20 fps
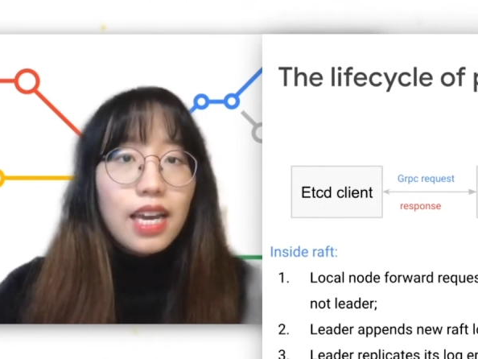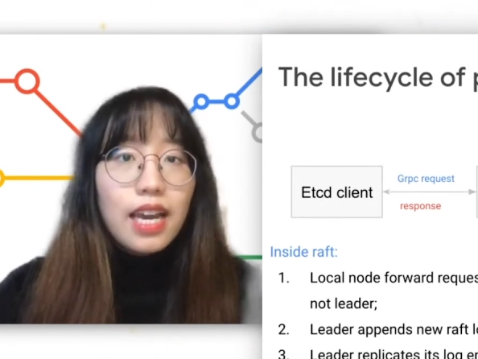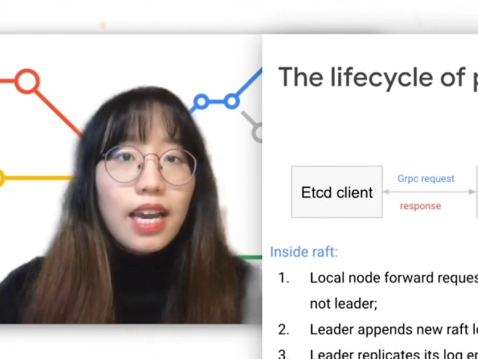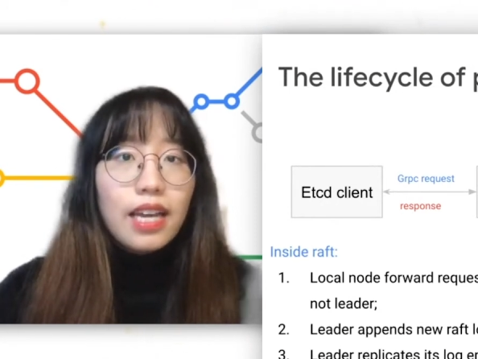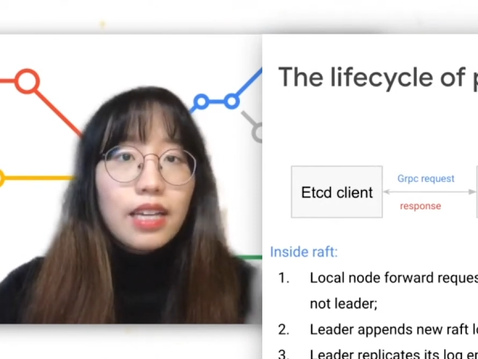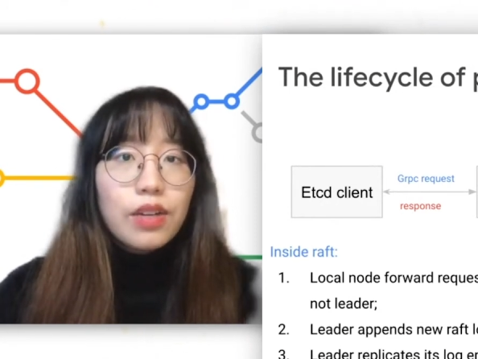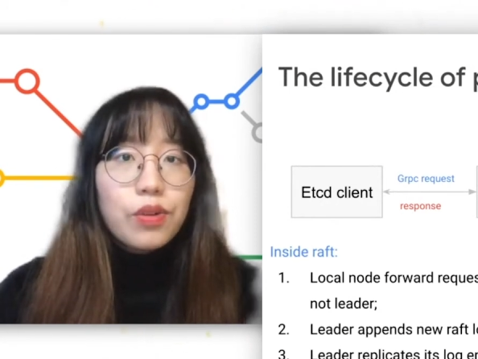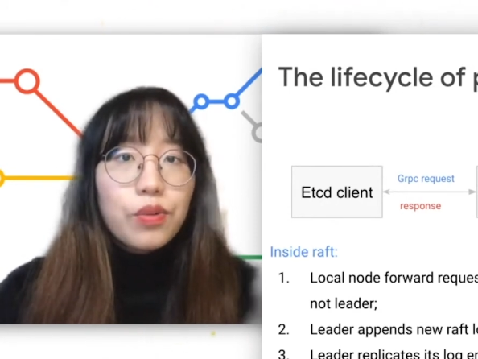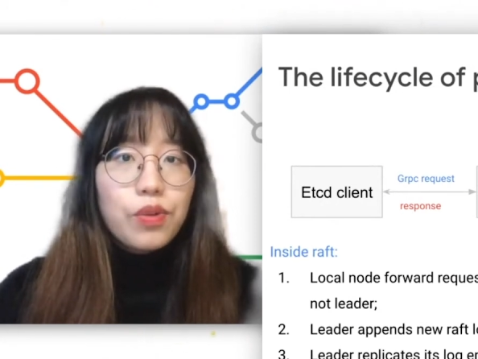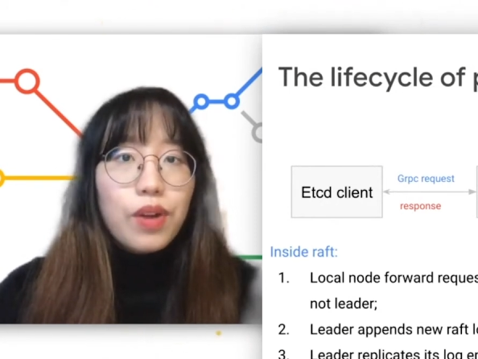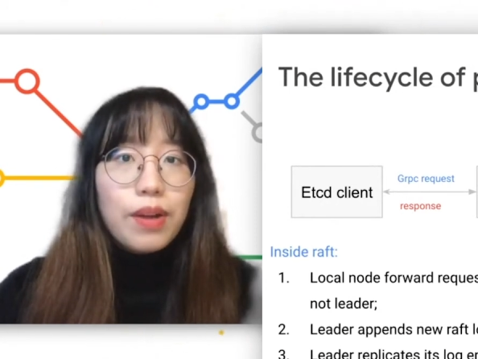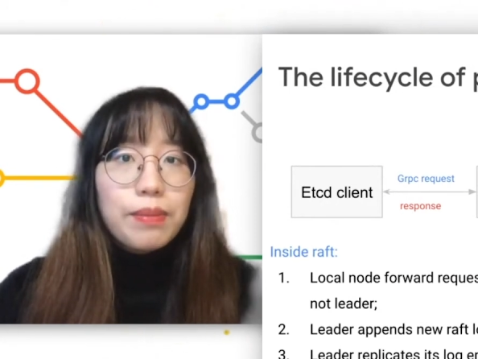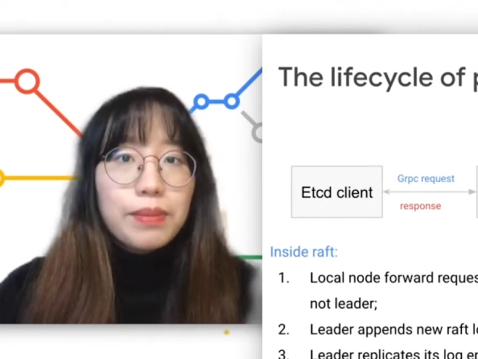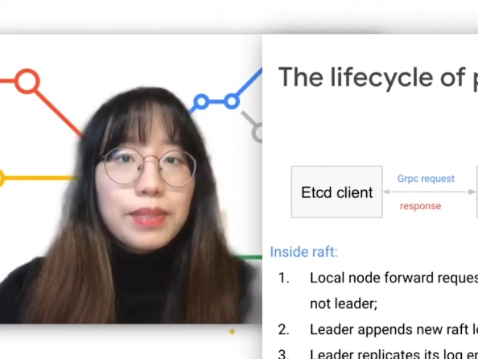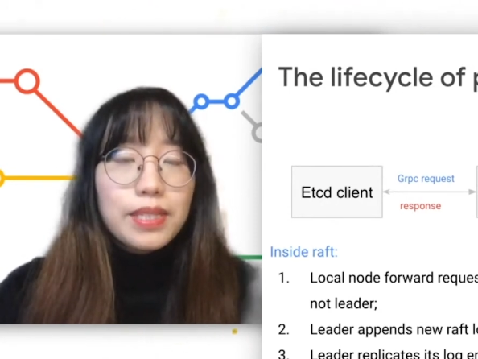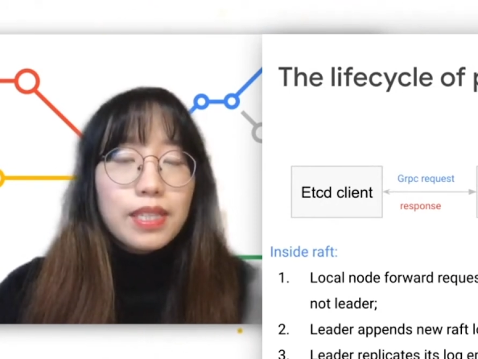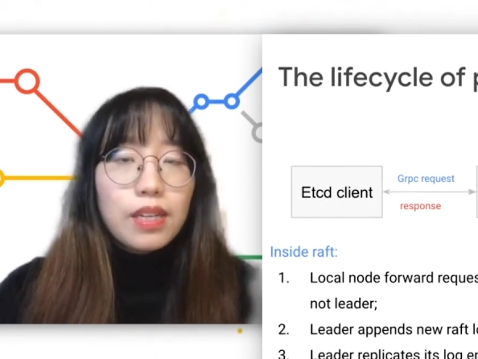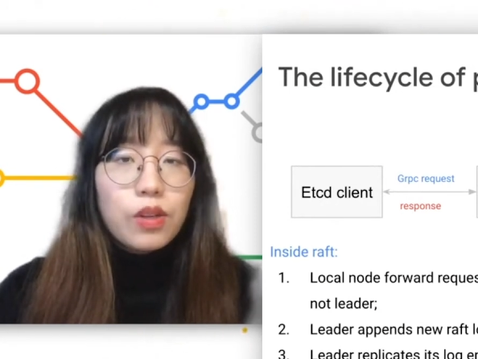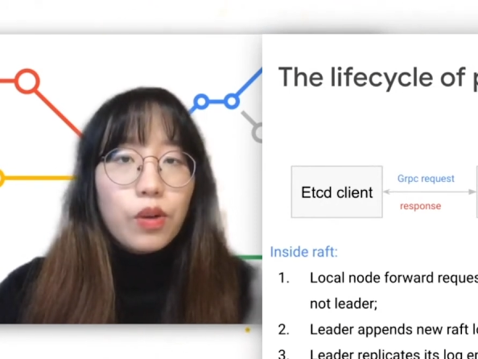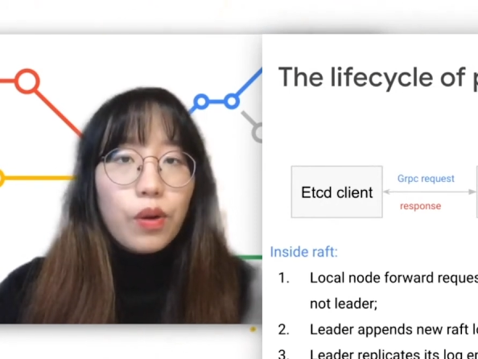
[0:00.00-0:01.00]
It
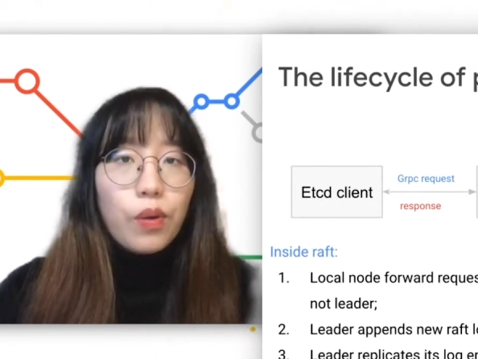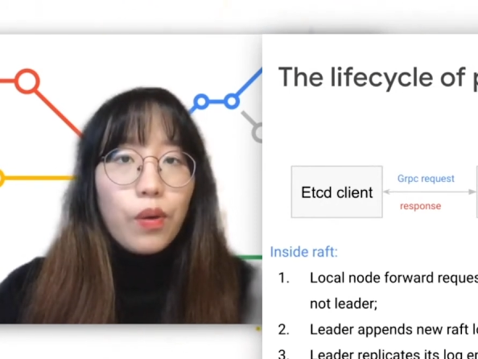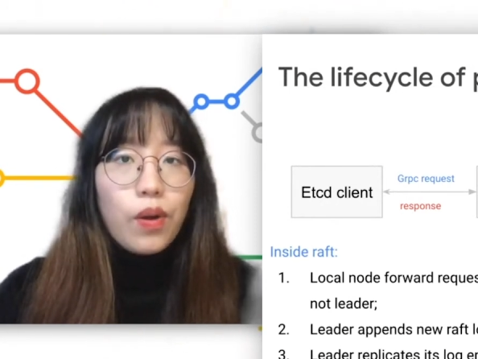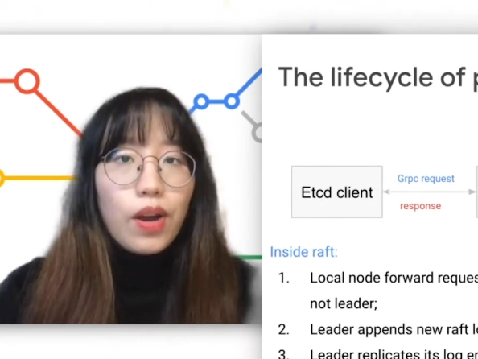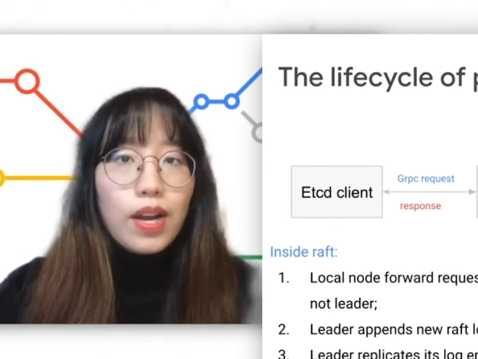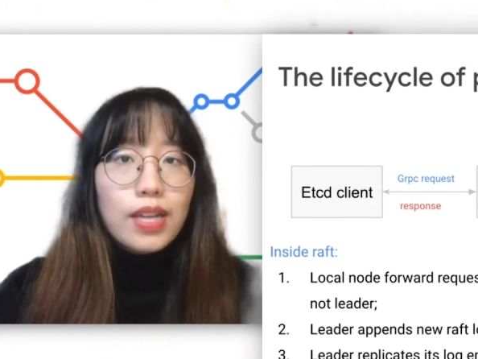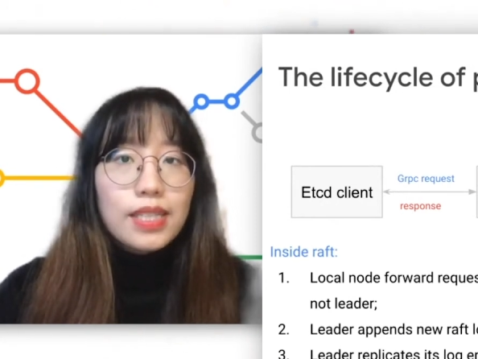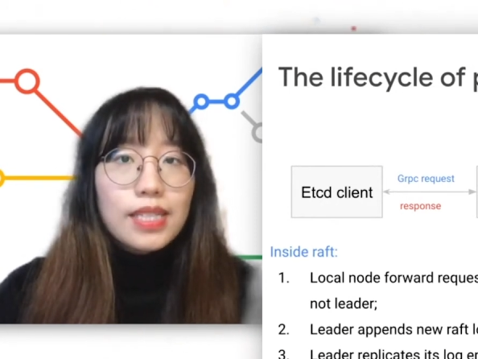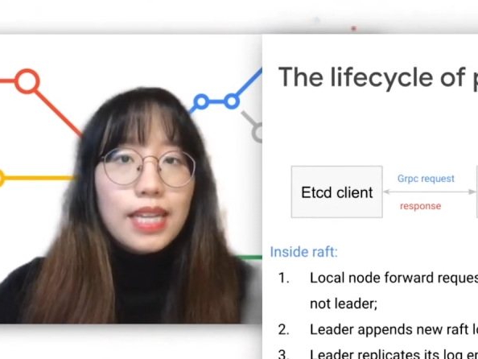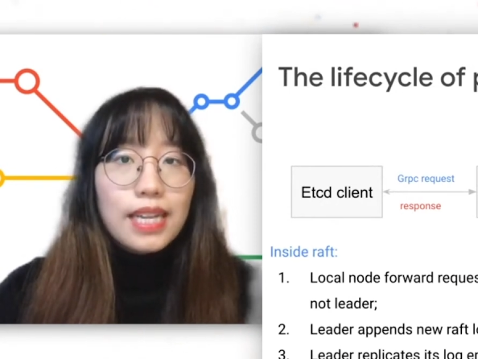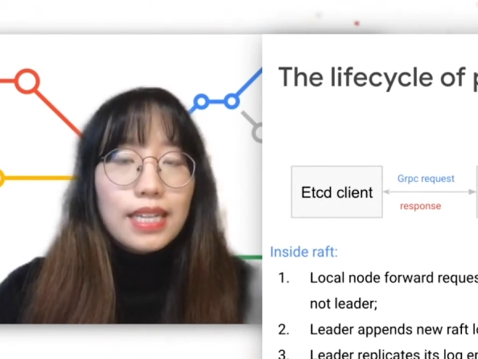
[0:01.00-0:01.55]
wraps the request